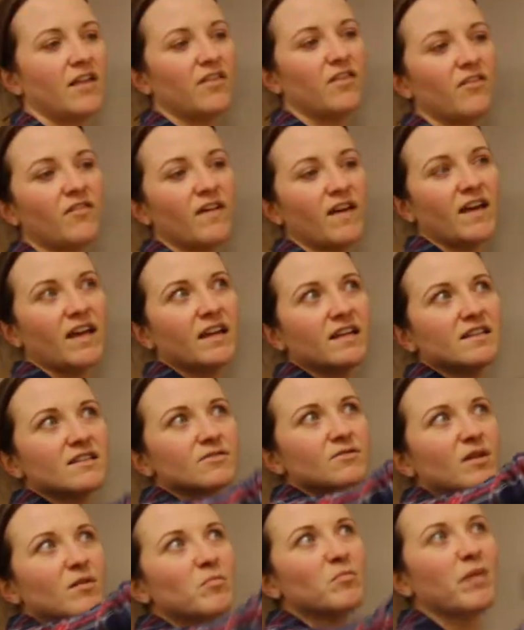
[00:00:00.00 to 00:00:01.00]
Marie Hovland
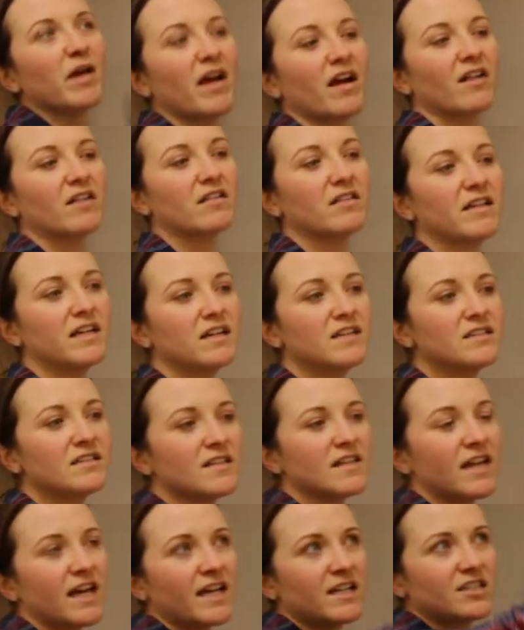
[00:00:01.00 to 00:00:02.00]
graduated from
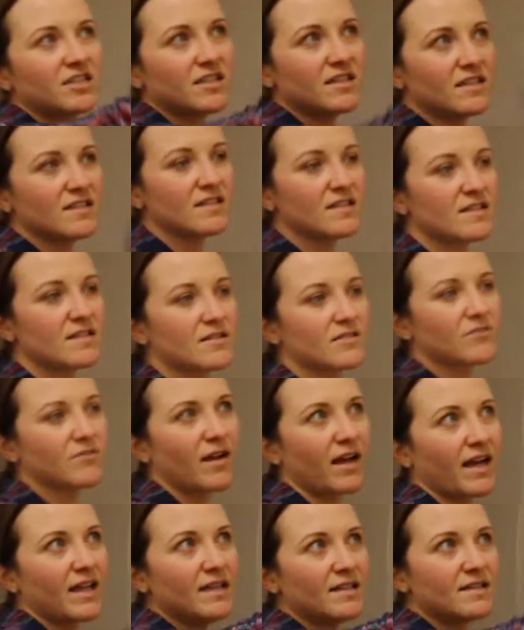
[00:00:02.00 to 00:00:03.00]
NDSU and went to work as an